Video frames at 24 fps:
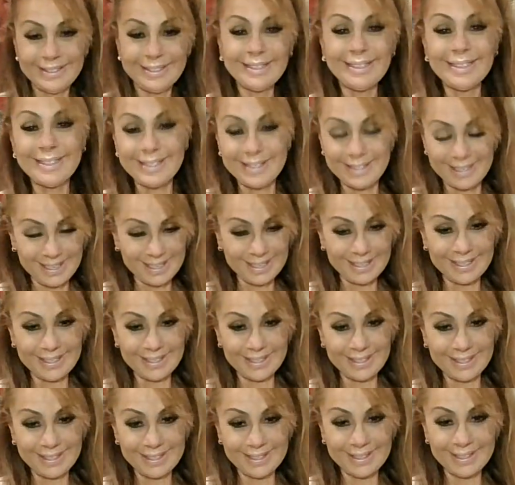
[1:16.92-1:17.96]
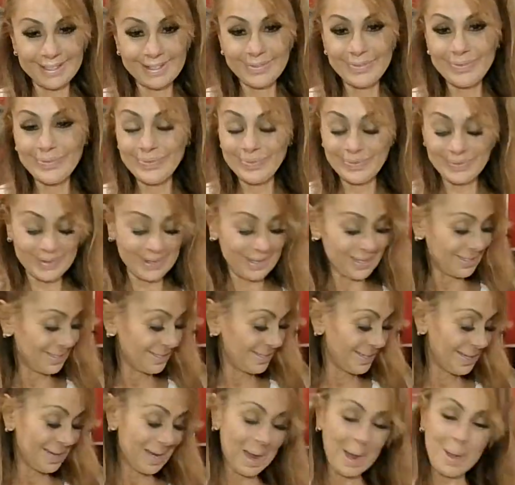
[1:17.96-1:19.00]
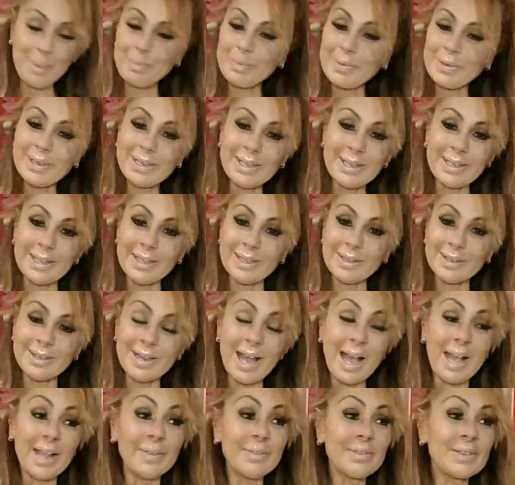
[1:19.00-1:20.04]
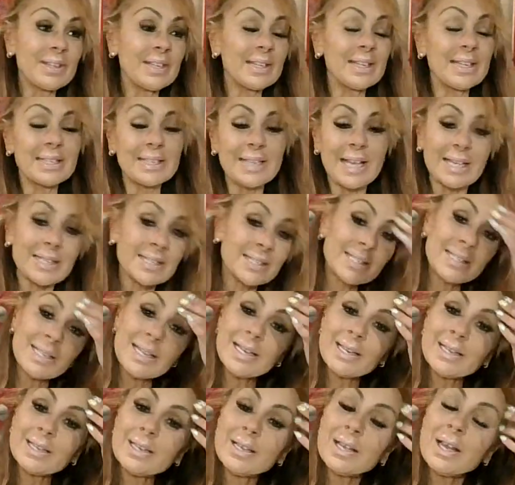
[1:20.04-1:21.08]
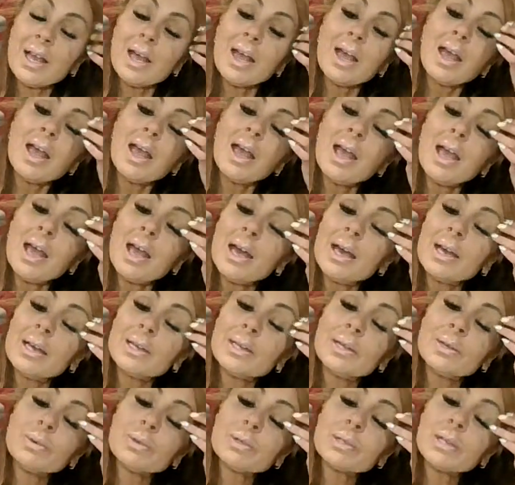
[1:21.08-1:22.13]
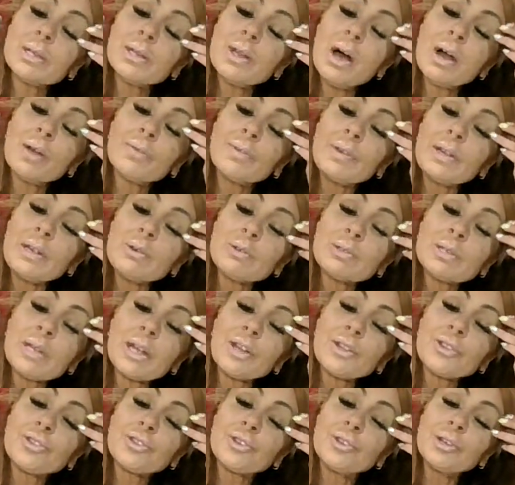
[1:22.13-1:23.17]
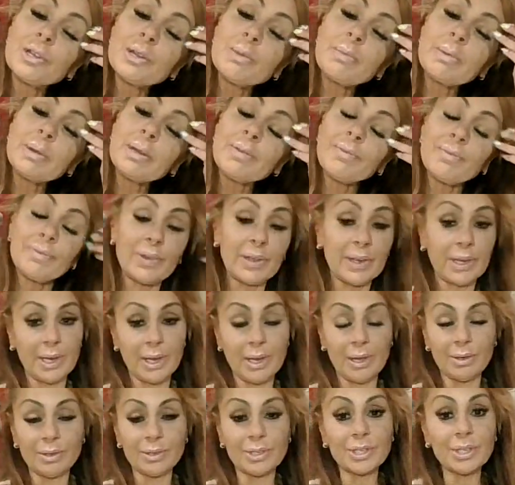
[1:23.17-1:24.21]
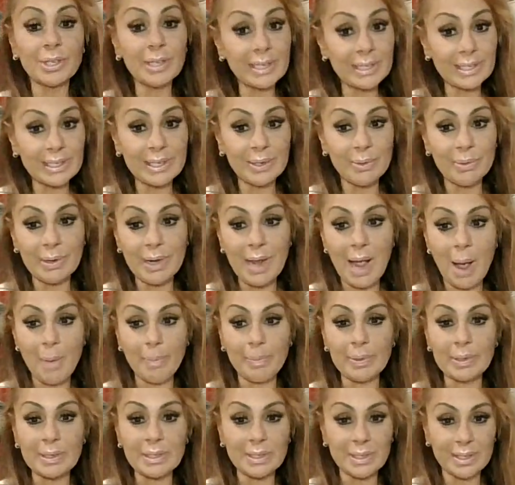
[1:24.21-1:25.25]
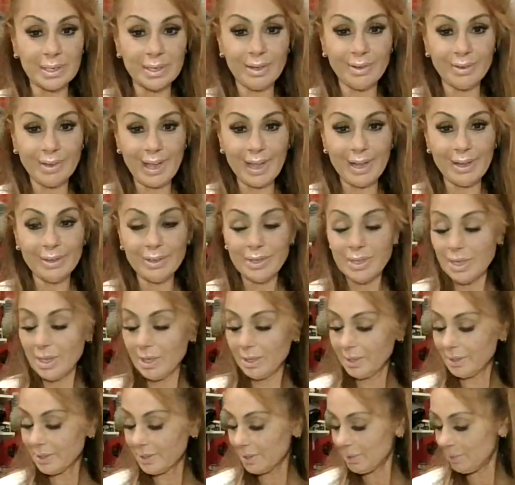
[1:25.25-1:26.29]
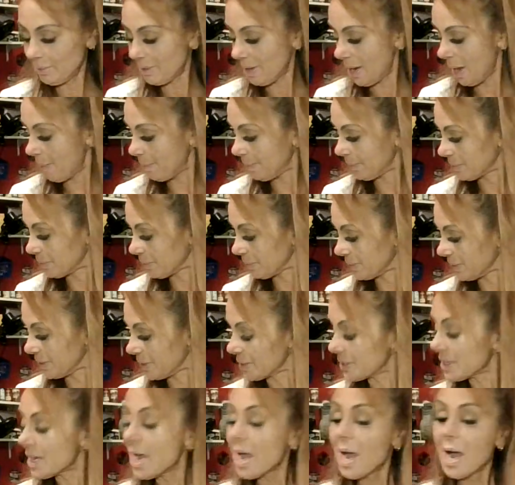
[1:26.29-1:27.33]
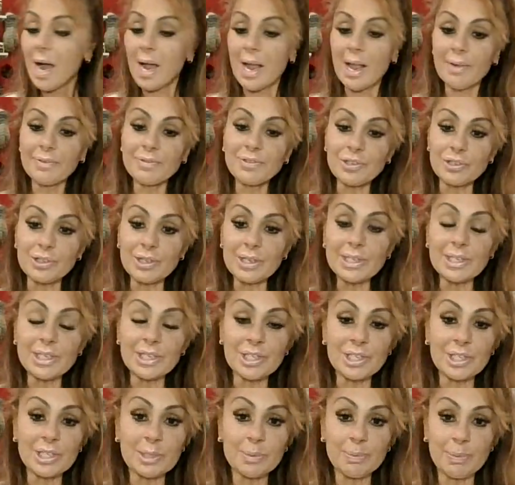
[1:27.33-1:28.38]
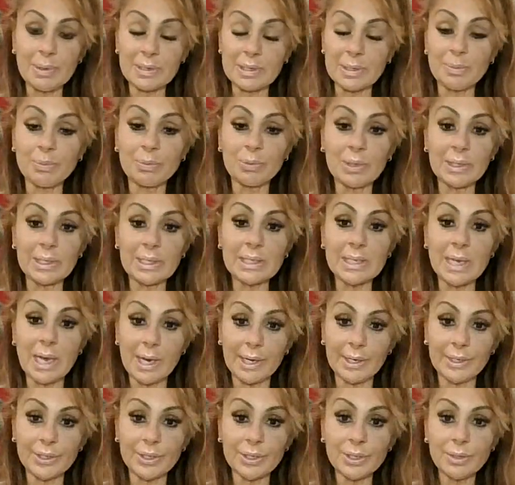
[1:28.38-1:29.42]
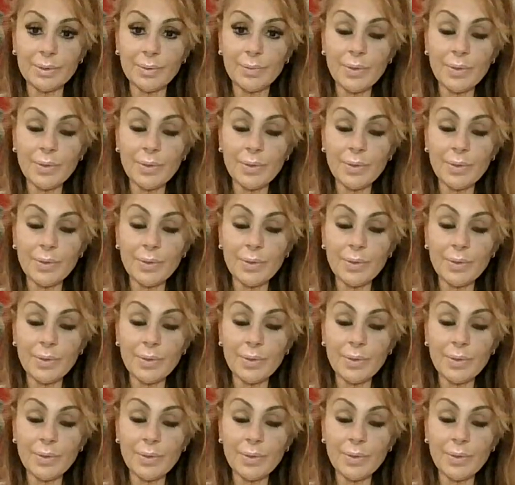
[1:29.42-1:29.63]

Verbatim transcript: And yes, yes, it happened again. I even did a testing, and it was a long video. It was like a thirty minute video, so let's see what happens, okay? Let's see what happens with this. I have dirty dishes because I'm really tired.